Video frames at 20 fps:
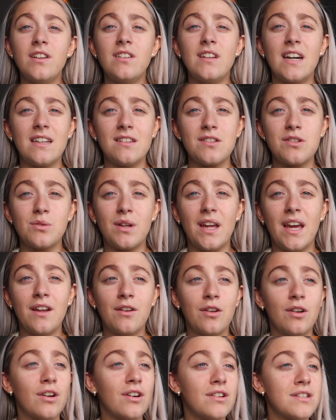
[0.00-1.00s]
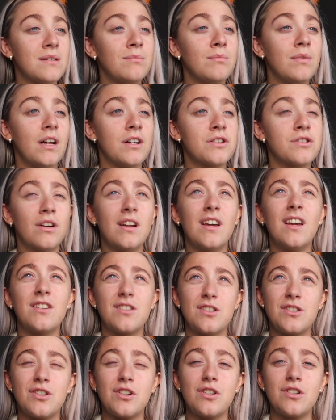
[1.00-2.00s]
the lighting's okay too, because I'm literally
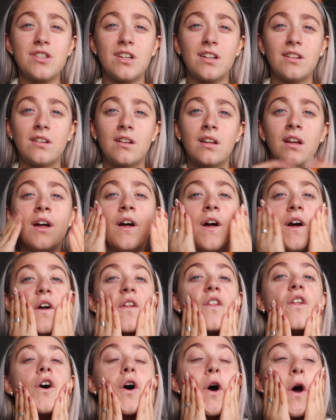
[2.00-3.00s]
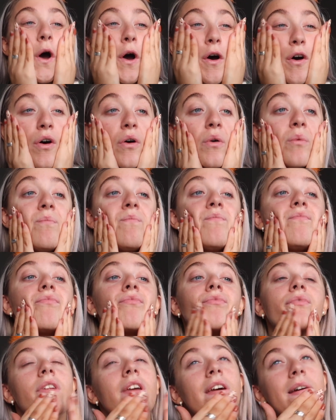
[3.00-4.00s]
just using the,
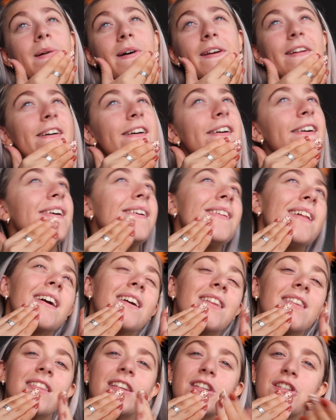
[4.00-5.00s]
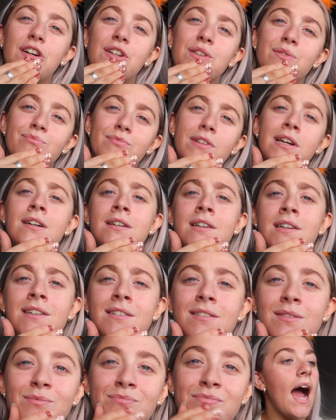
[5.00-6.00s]
what do you call it, like the sun.
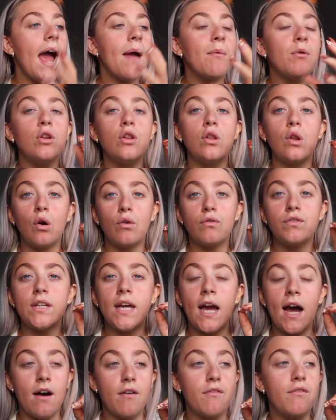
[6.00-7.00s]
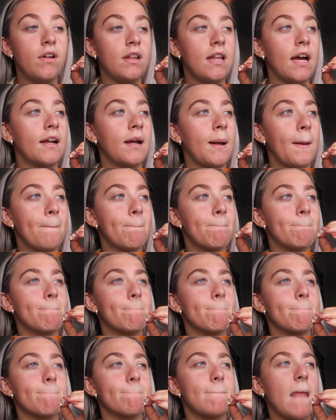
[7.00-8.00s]
I would love to have like,
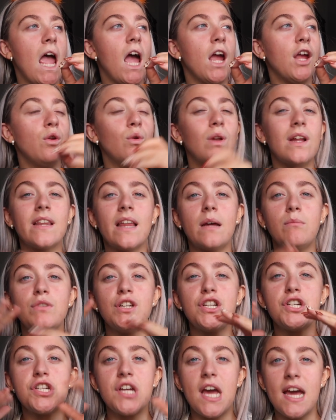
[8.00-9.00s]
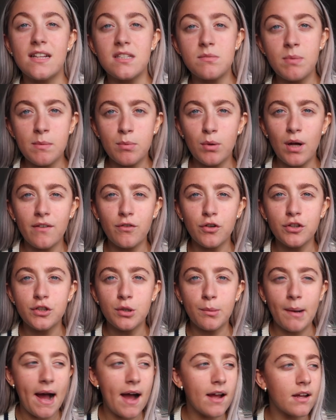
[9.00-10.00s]
you know, like them wee sheds people have out their
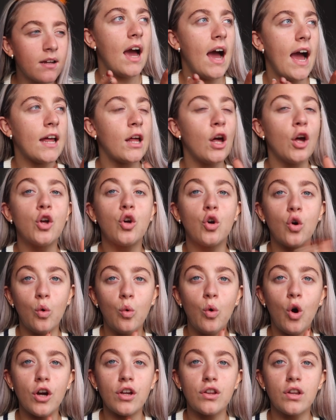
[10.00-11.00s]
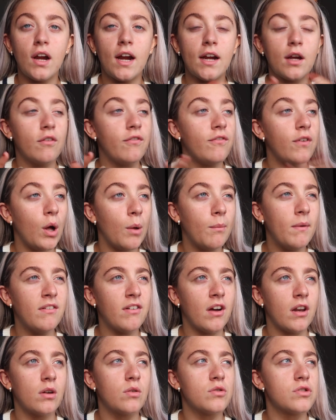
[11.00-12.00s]
back. I could go out there, I could film my
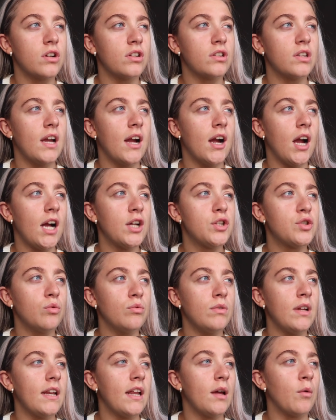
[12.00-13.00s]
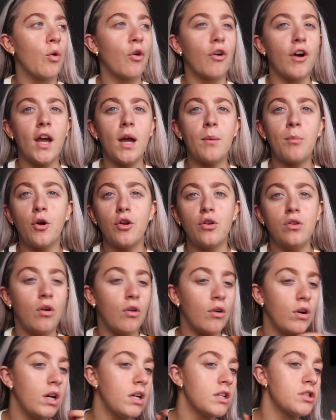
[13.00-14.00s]
videos out there. I don't need to worry about
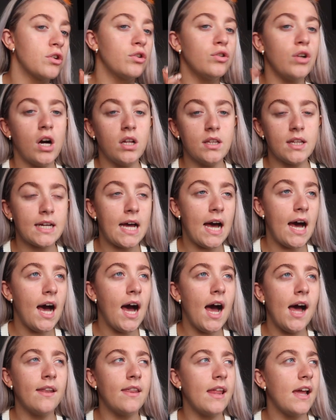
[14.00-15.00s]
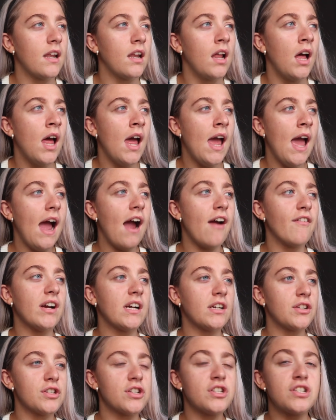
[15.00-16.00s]
noise or nothing like that, and then
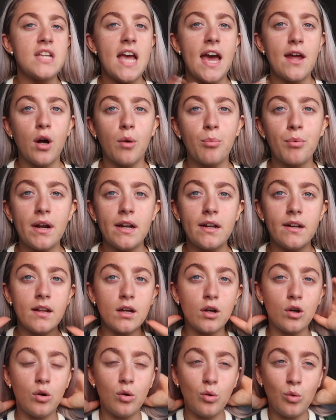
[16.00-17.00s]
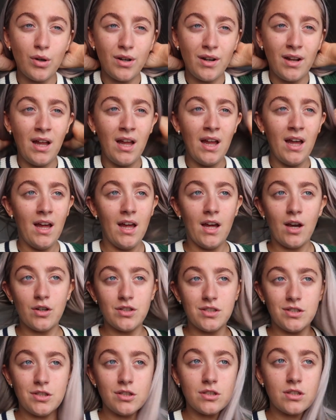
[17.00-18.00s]
everything's just set up ready to go. And
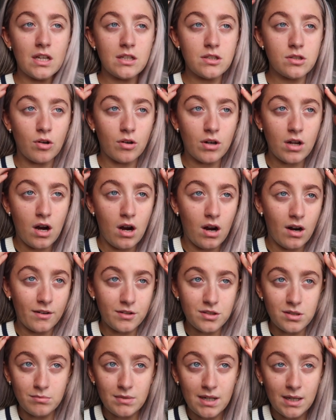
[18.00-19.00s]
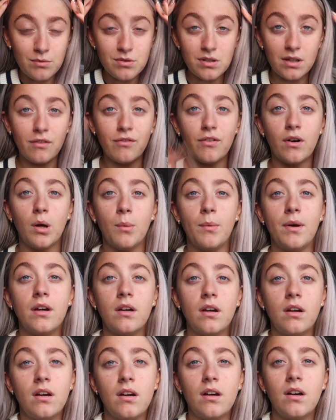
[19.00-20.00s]
because it's sort of hard sometimes when you film
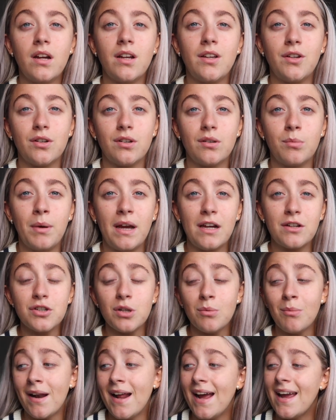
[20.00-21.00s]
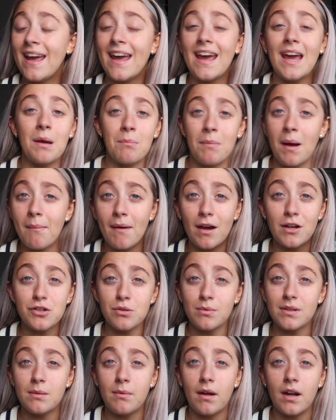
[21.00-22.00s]
it in your bedroom, and I hate my
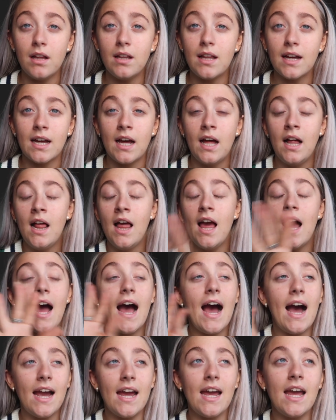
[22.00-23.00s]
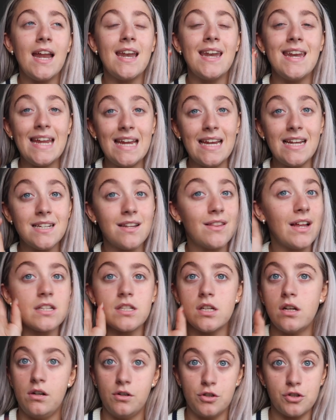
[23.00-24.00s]
bedroom at the minute. Like that's
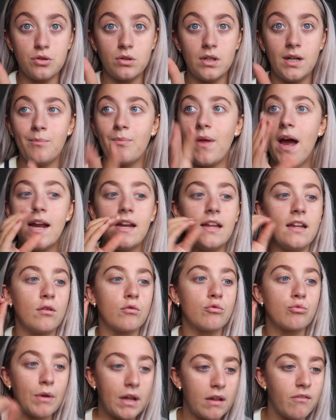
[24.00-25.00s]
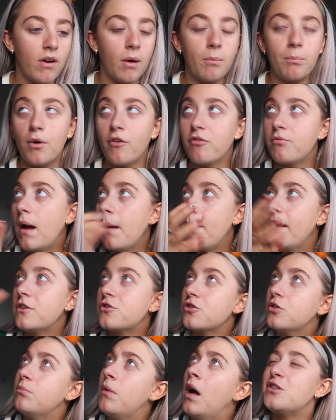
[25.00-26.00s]
another story, I need a revamp of my
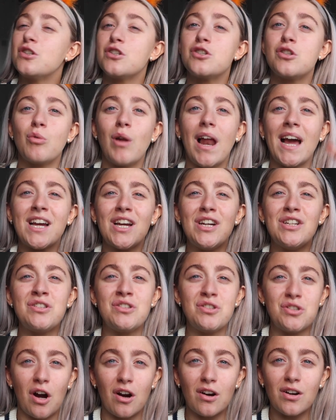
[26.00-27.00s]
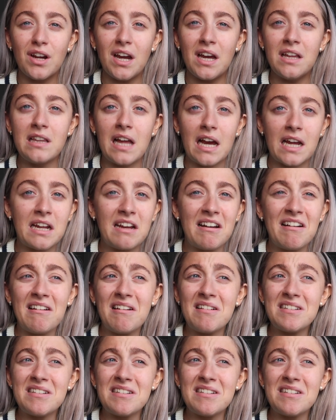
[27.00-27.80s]
bedroom. It's just so like dark and like